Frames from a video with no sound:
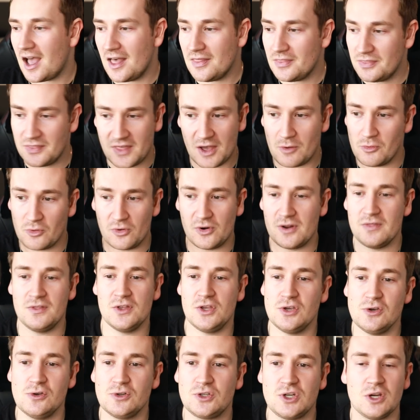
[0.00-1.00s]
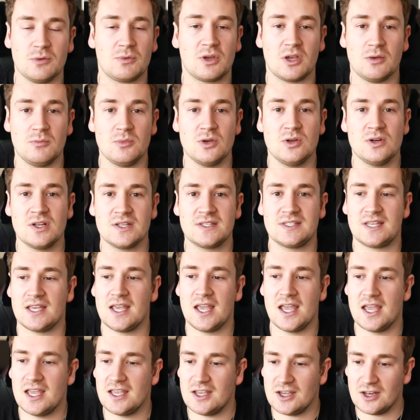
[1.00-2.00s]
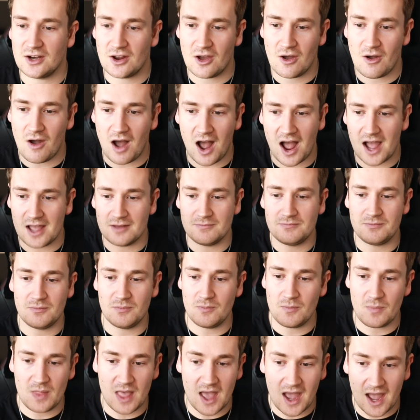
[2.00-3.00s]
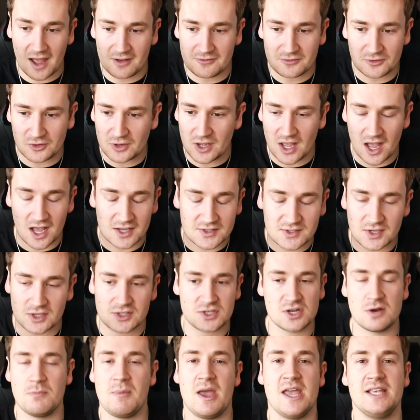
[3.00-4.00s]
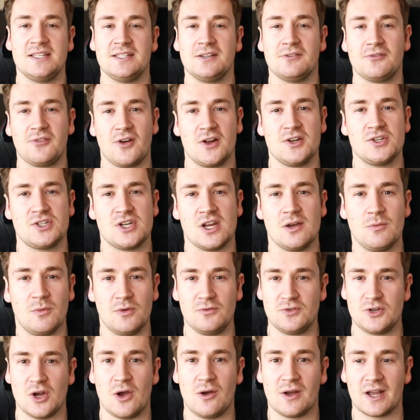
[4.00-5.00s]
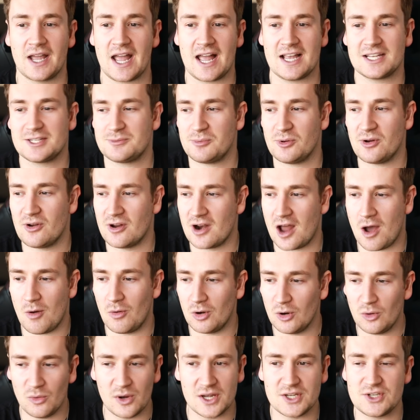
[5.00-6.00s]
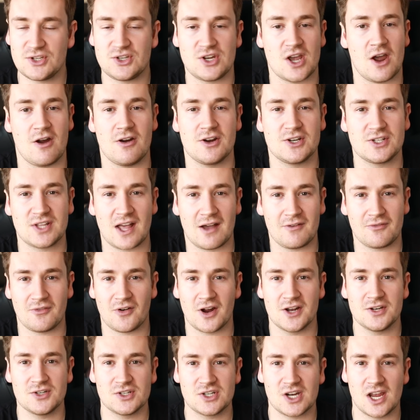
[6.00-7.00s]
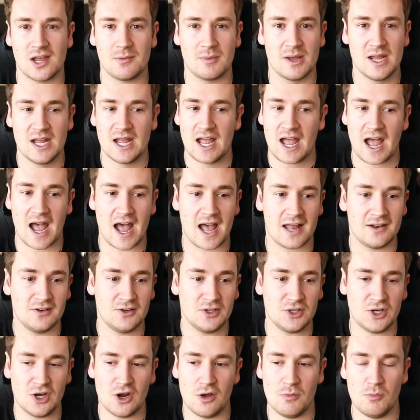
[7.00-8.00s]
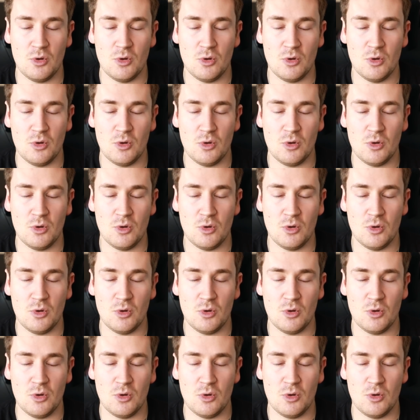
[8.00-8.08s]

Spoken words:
that were in the YouTube community. You know, I have such an amazing friendship with Joe and Casper, and I will always cherish that friendship. And, you know,